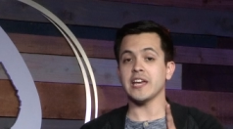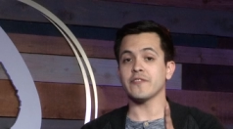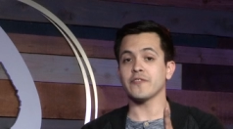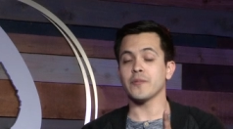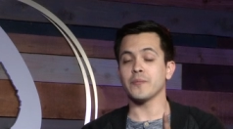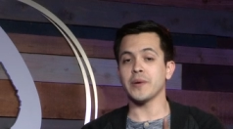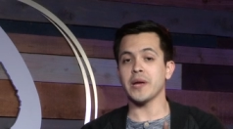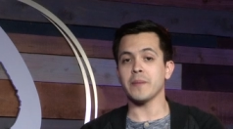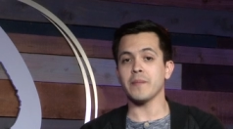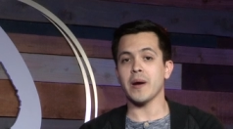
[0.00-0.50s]
for
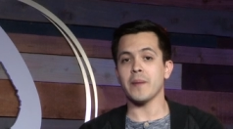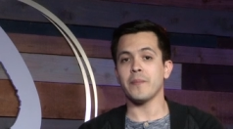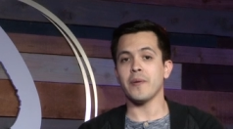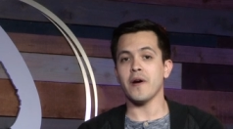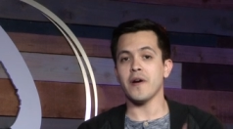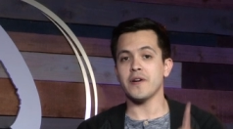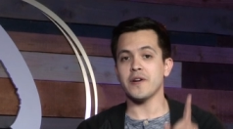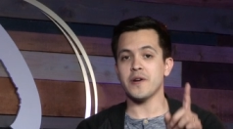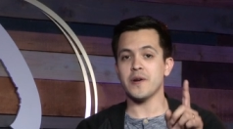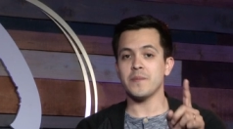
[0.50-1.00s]
being my
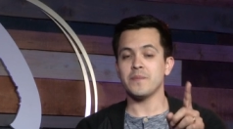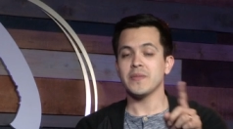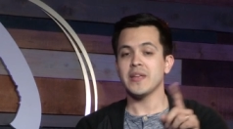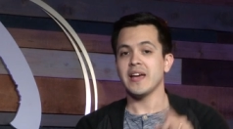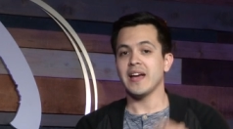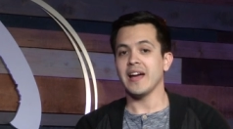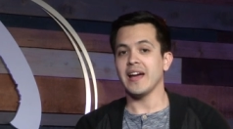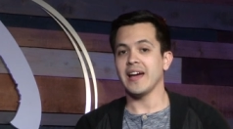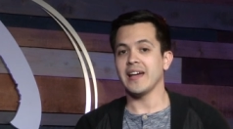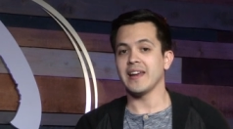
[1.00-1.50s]
partner,
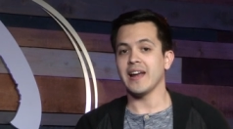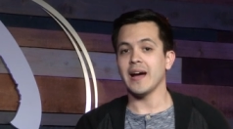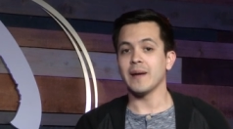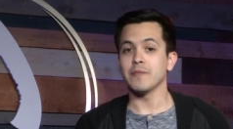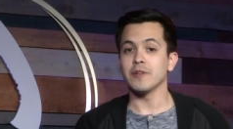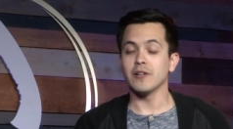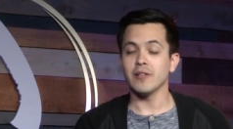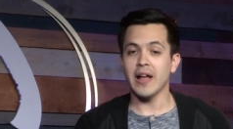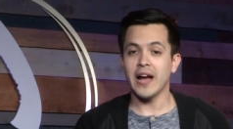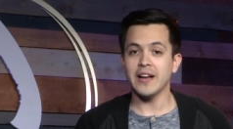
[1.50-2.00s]
and I'm
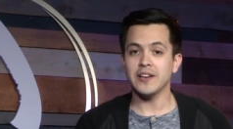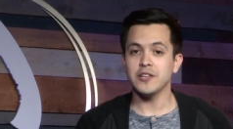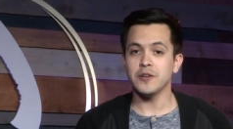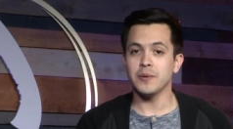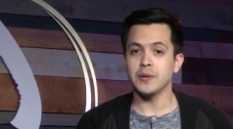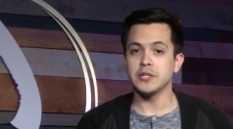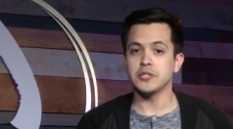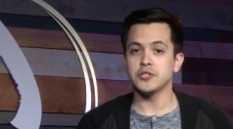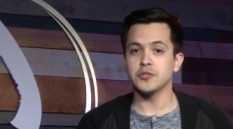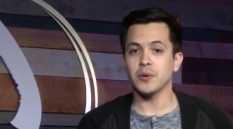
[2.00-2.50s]
glad you
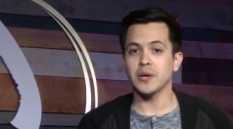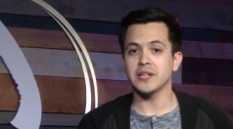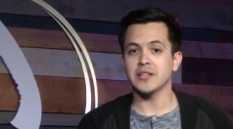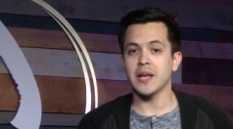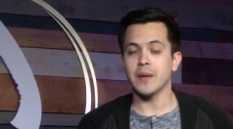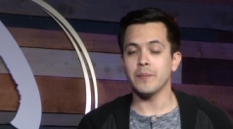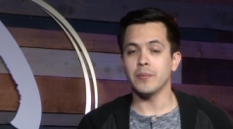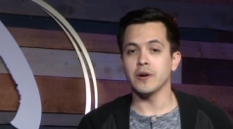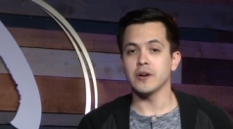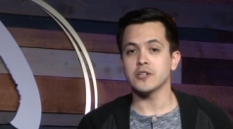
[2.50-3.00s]
enjoyed
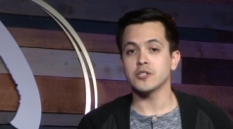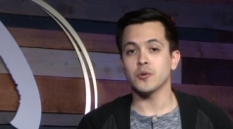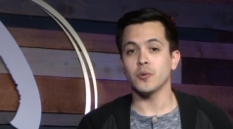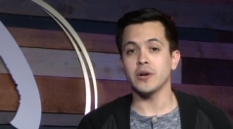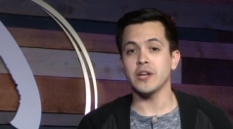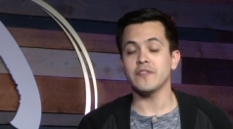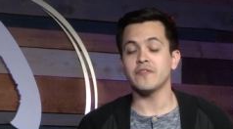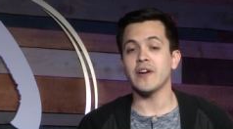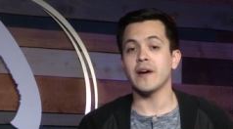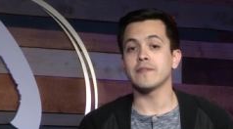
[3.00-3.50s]
that book,
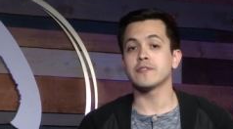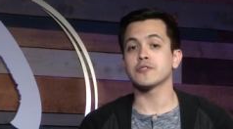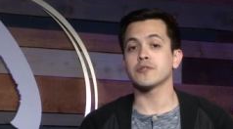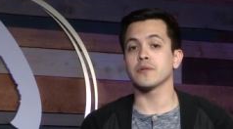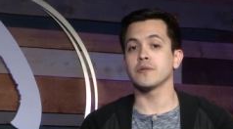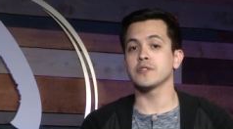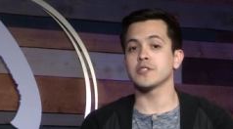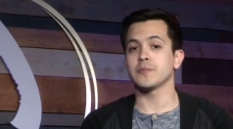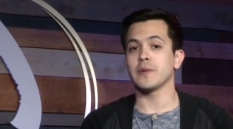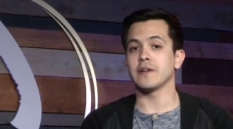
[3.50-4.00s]
25
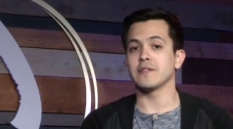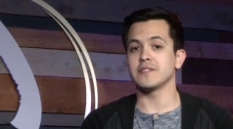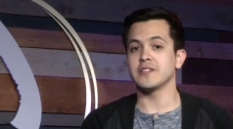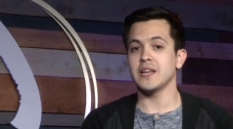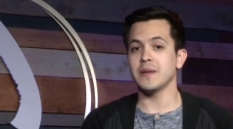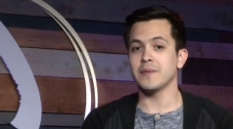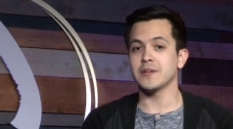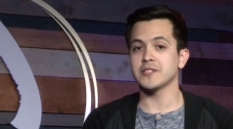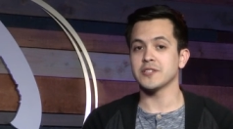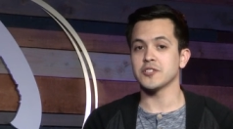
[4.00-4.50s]
Truths About
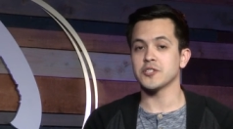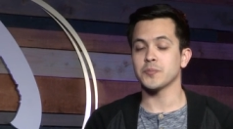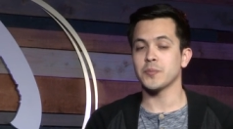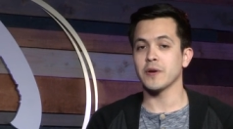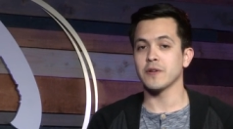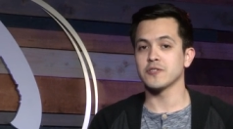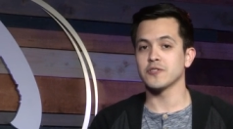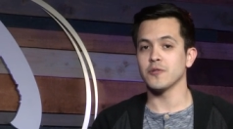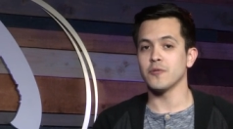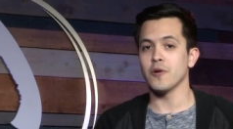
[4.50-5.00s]
Demons and
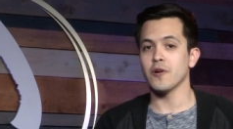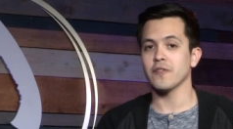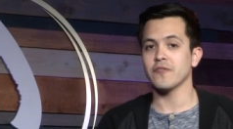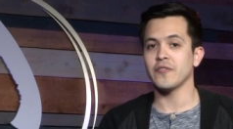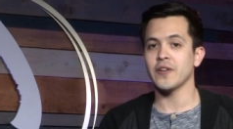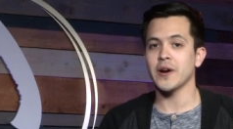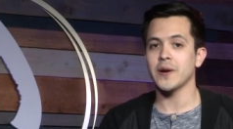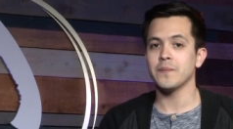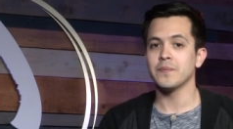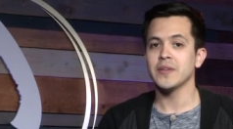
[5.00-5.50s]
Spiritual
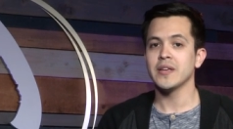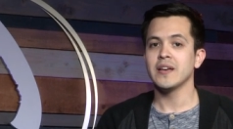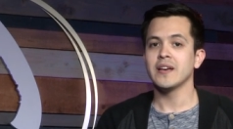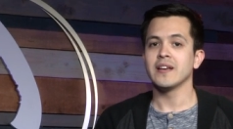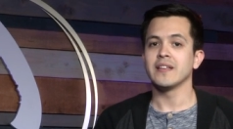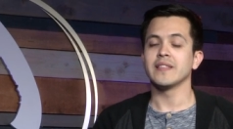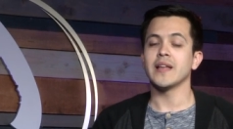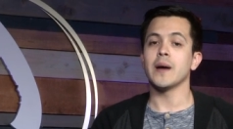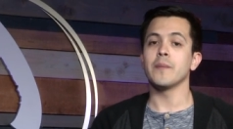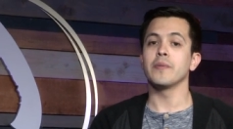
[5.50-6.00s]
Warfare.
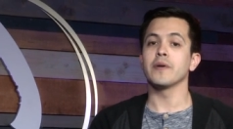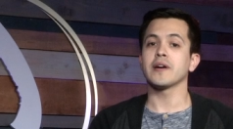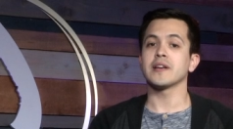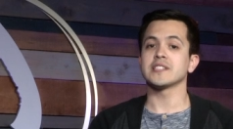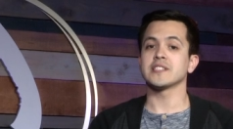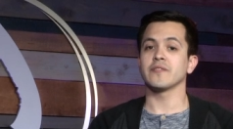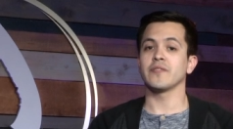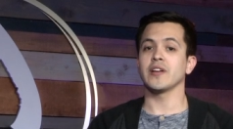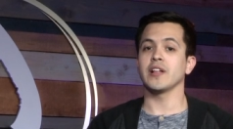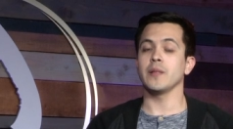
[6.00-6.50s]
That book
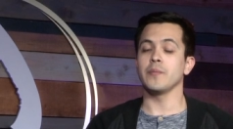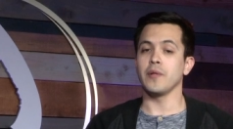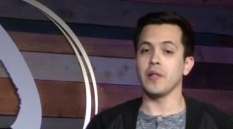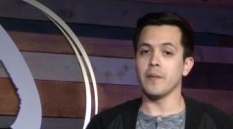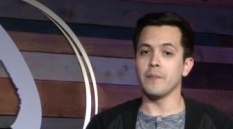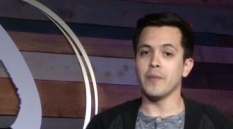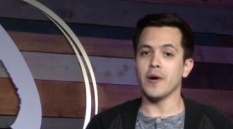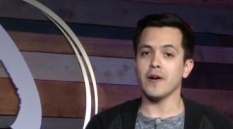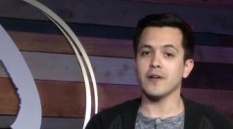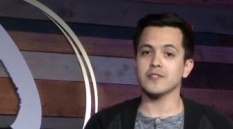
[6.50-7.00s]
is available
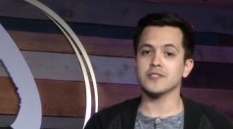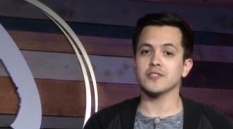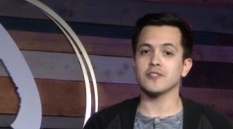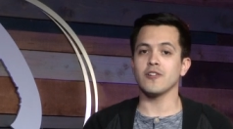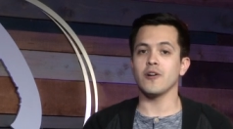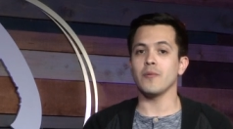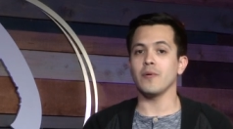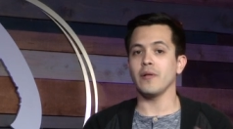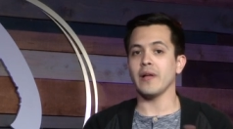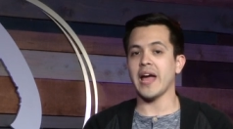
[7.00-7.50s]
at Barnes &
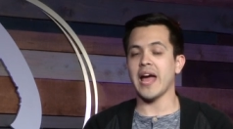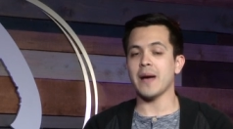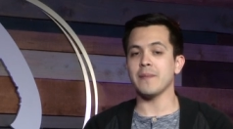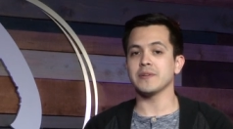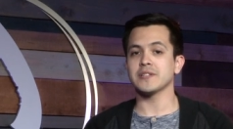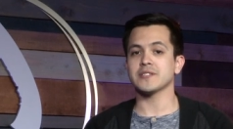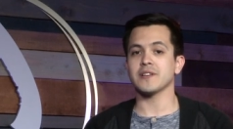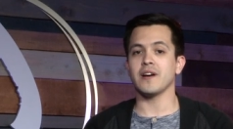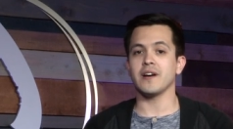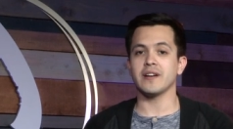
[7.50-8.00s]
Noble,
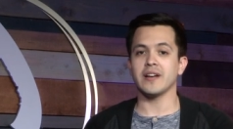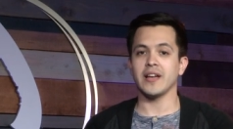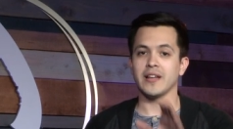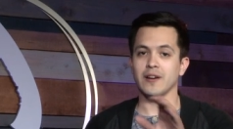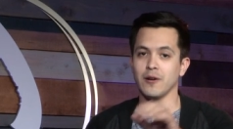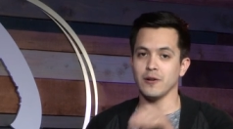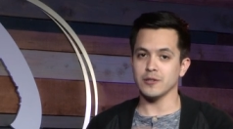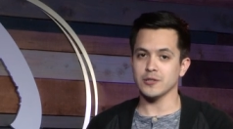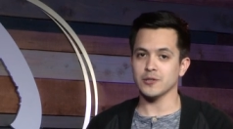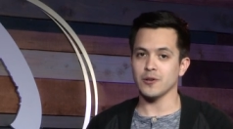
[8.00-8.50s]
Amazon, and
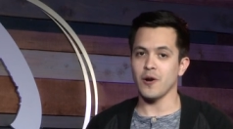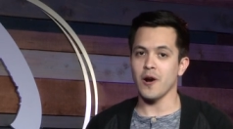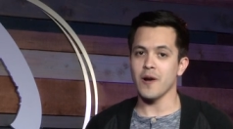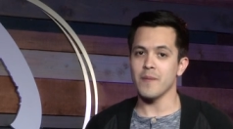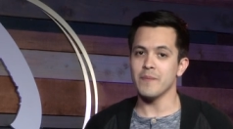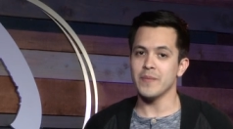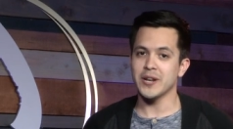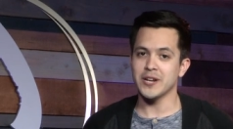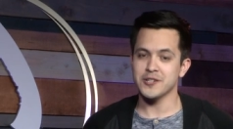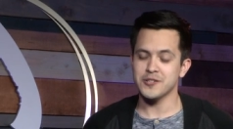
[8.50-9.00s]
also our
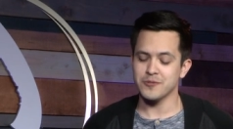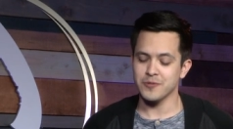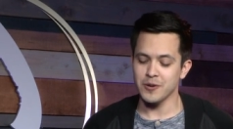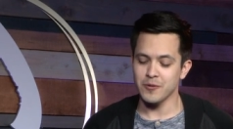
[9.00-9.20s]
ministry